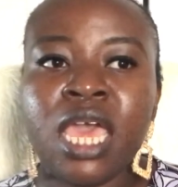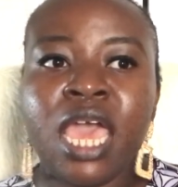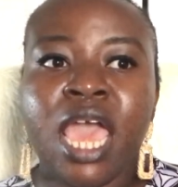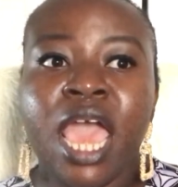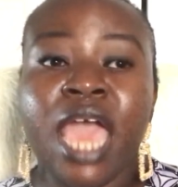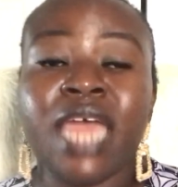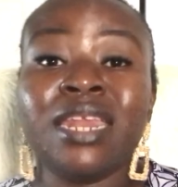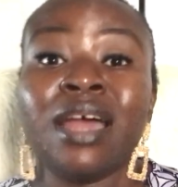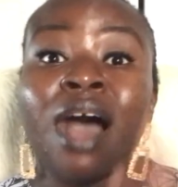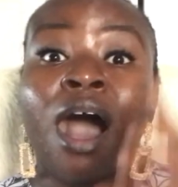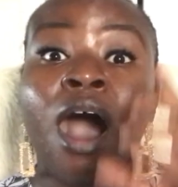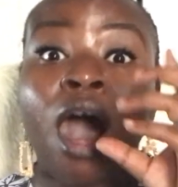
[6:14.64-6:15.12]

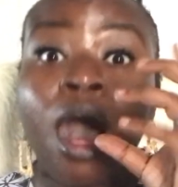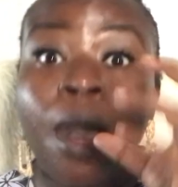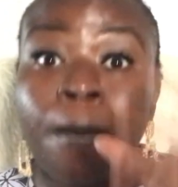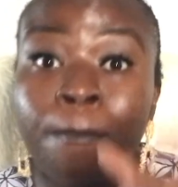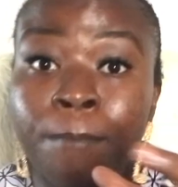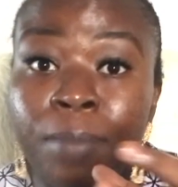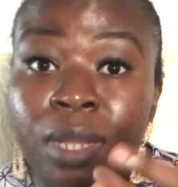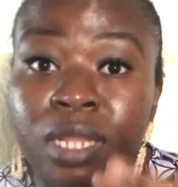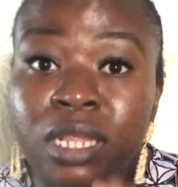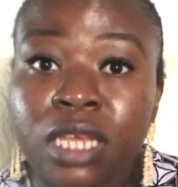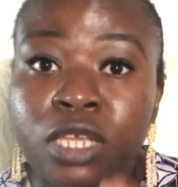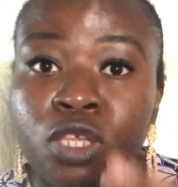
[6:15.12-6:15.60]
and
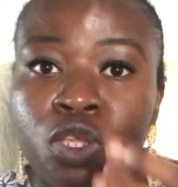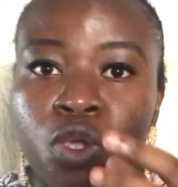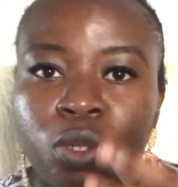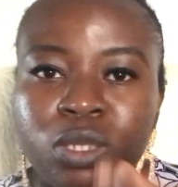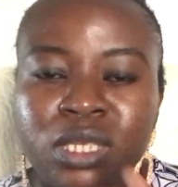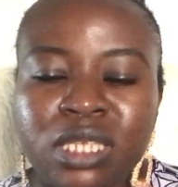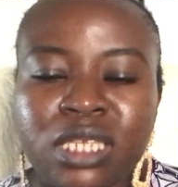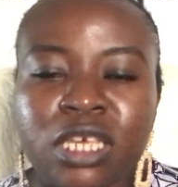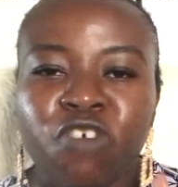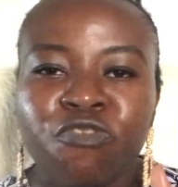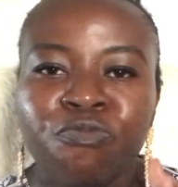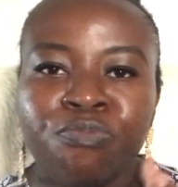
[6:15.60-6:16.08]
humbling
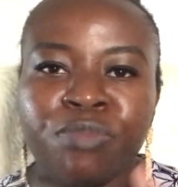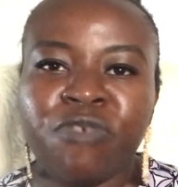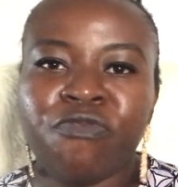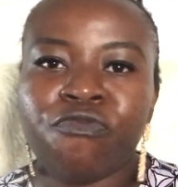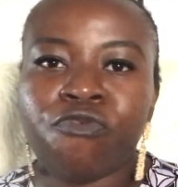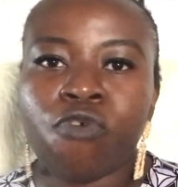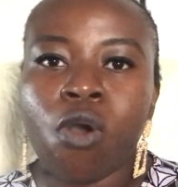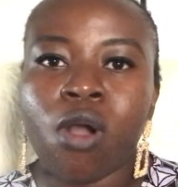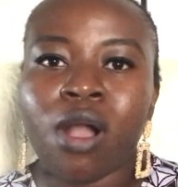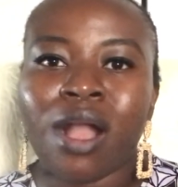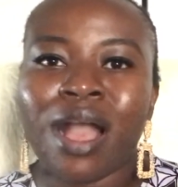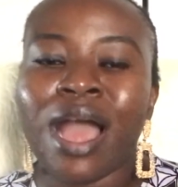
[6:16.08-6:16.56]
yourself
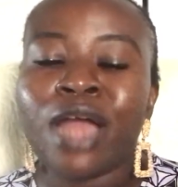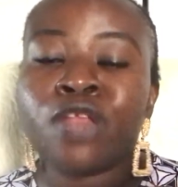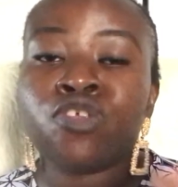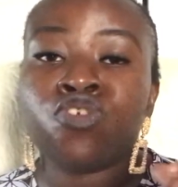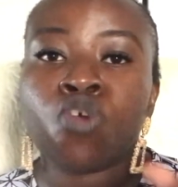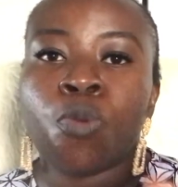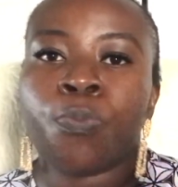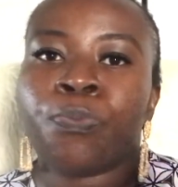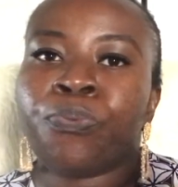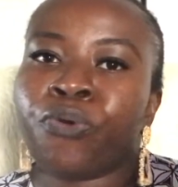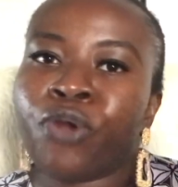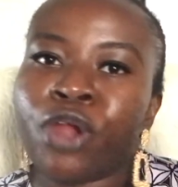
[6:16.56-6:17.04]
before God, your
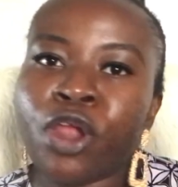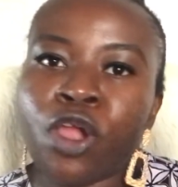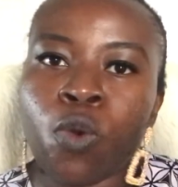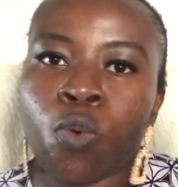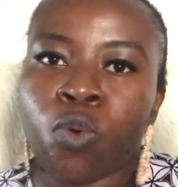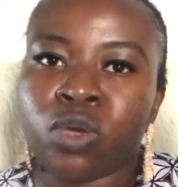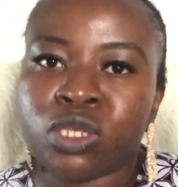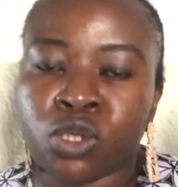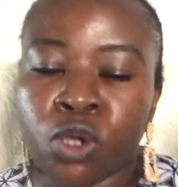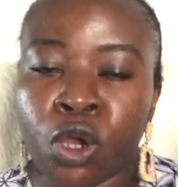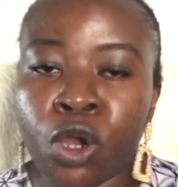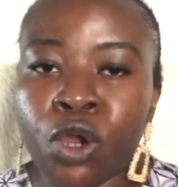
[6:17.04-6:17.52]
prayer
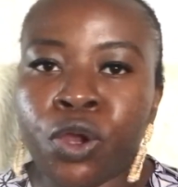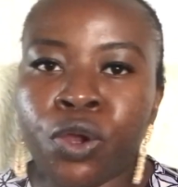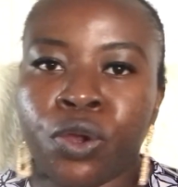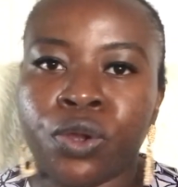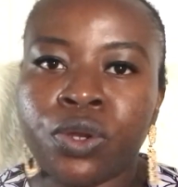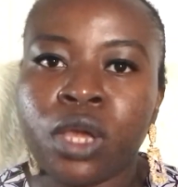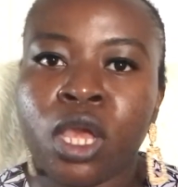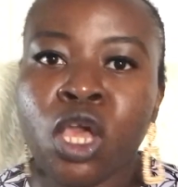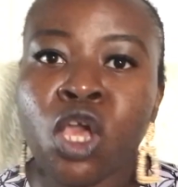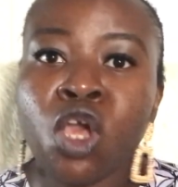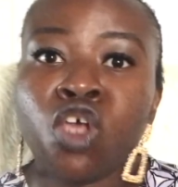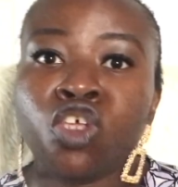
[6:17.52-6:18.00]
was heard.
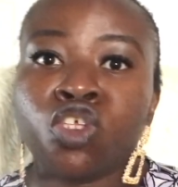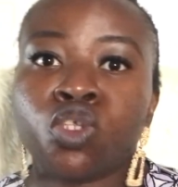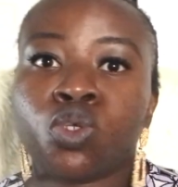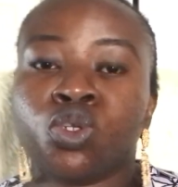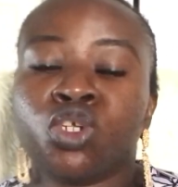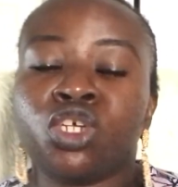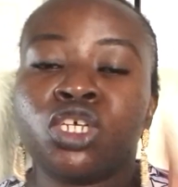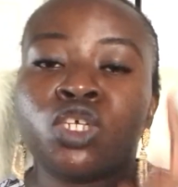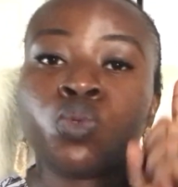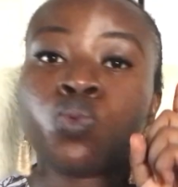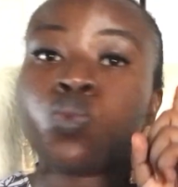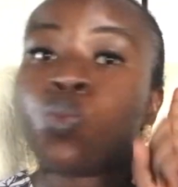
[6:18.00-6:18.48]
So
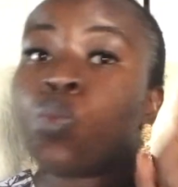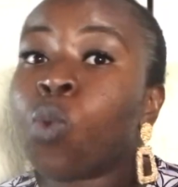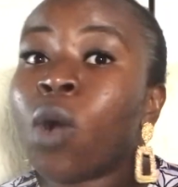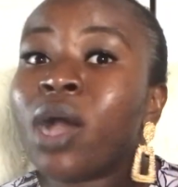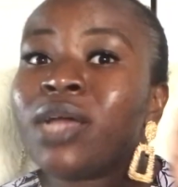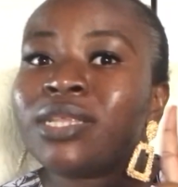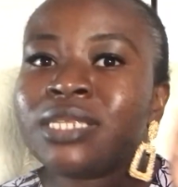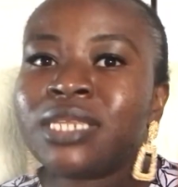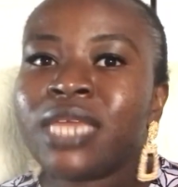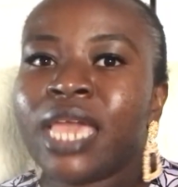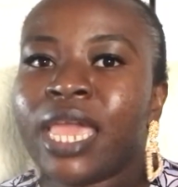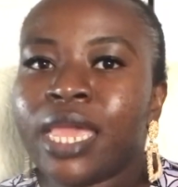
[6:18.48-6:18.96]
just
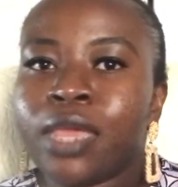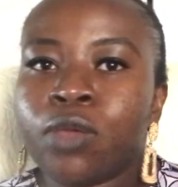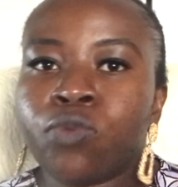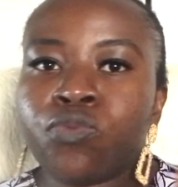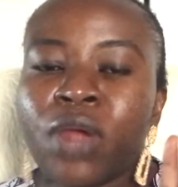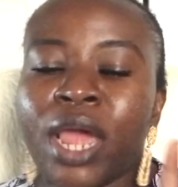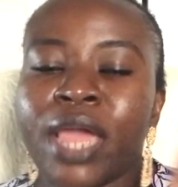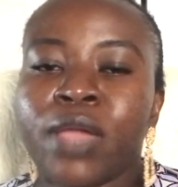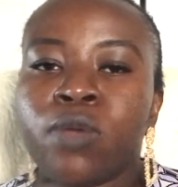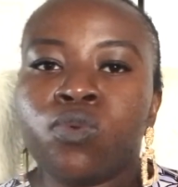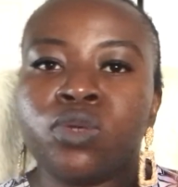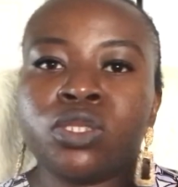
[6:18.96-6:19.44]
one day,
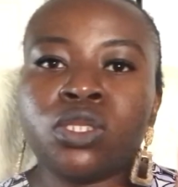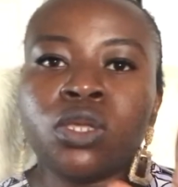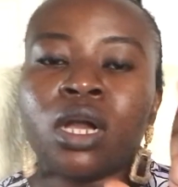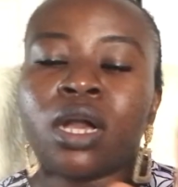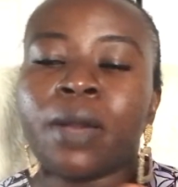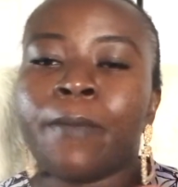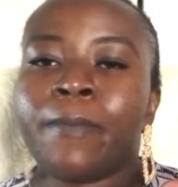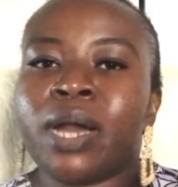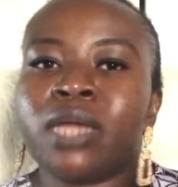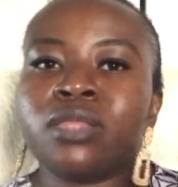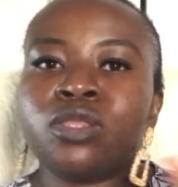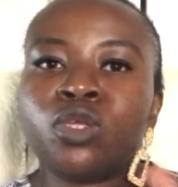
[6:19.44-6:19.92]
right? We talk
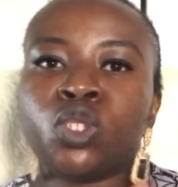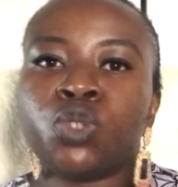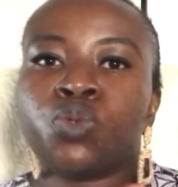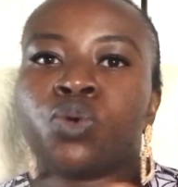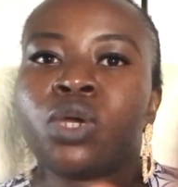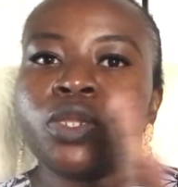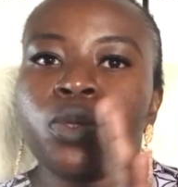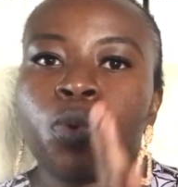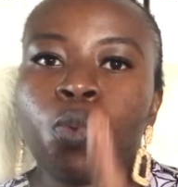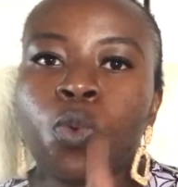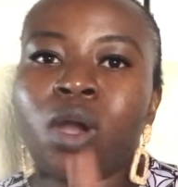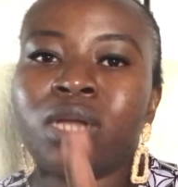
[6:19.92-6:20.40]
about the
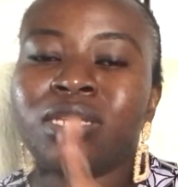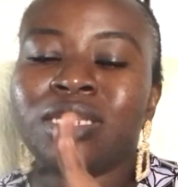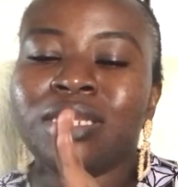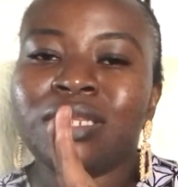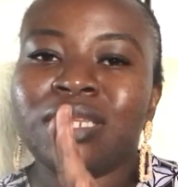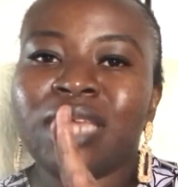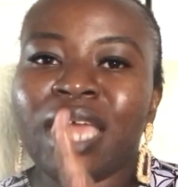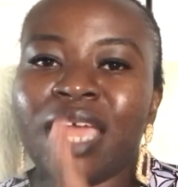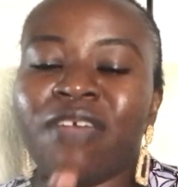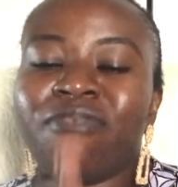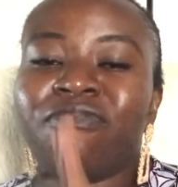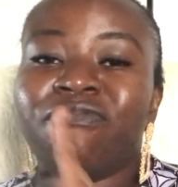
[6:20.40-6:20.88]

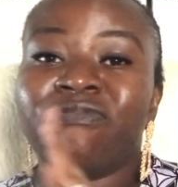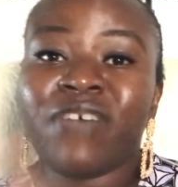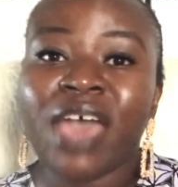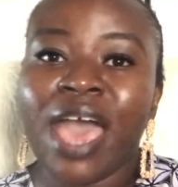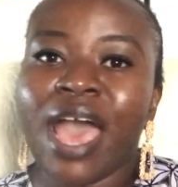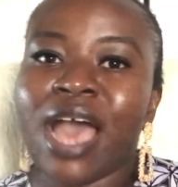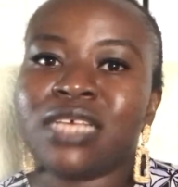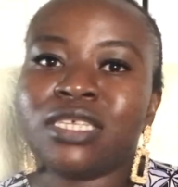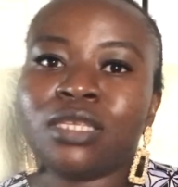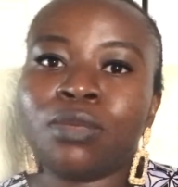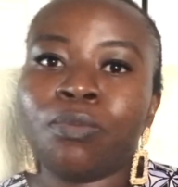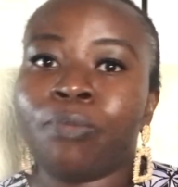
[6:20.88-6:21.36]
21-day
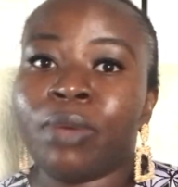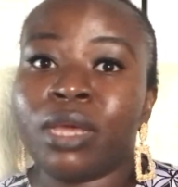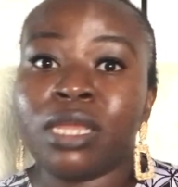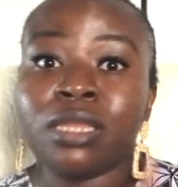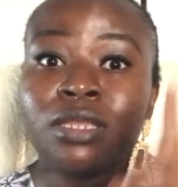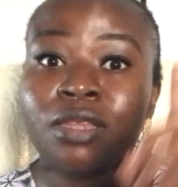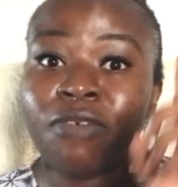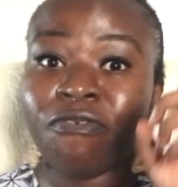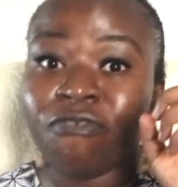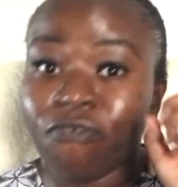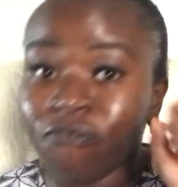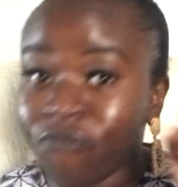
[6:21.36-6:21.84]
fast, but
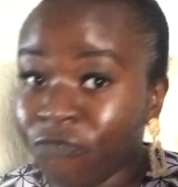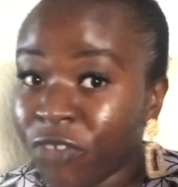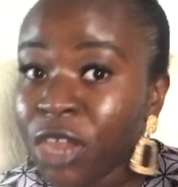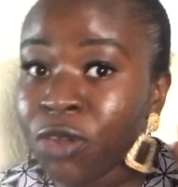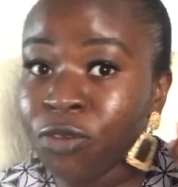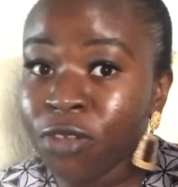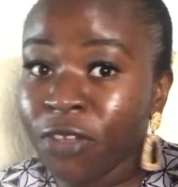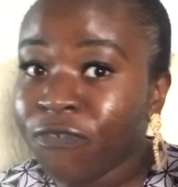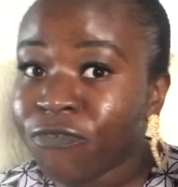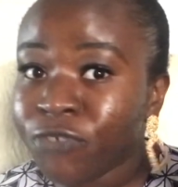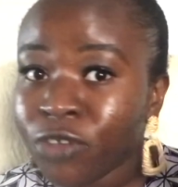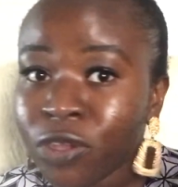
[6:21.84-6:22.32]
the
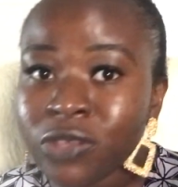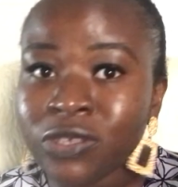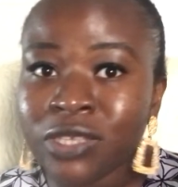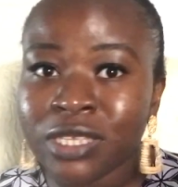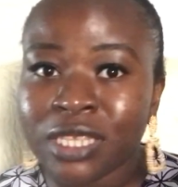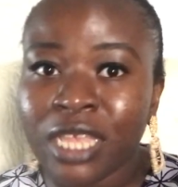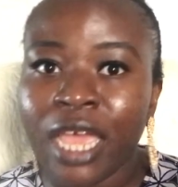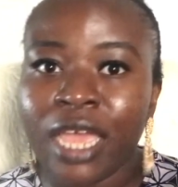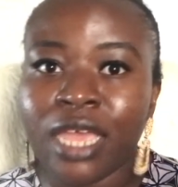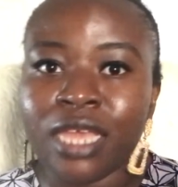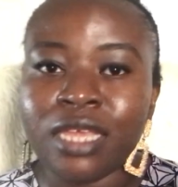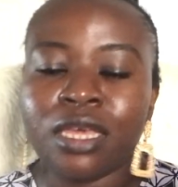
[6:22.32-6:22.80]
very first
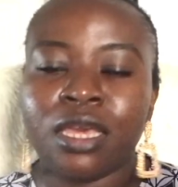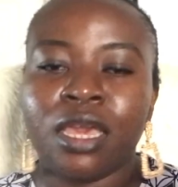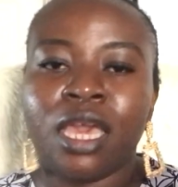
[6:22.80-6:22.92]
day